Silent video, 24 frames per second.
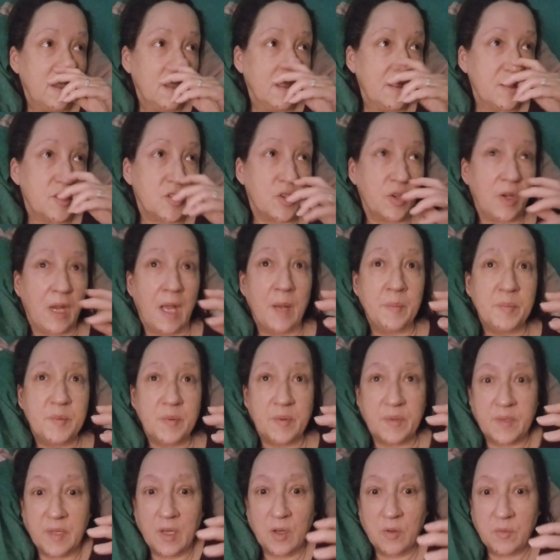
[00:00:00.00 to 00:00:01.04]
trapped
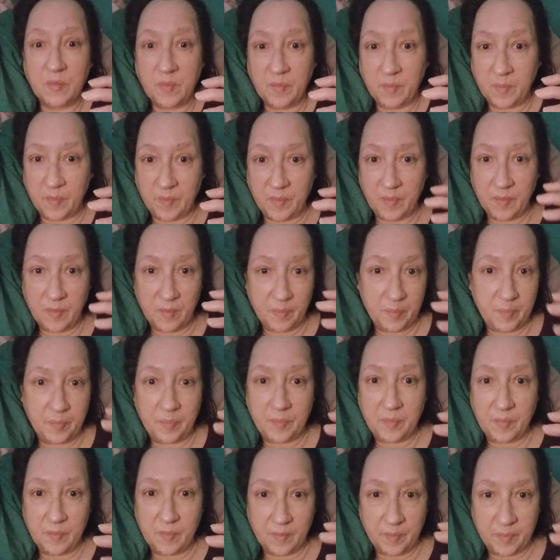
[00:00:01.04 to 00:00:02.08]
without
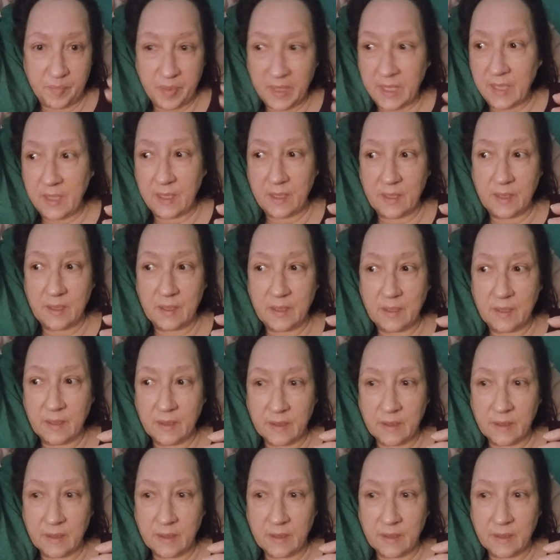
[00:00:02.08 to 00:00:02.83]
being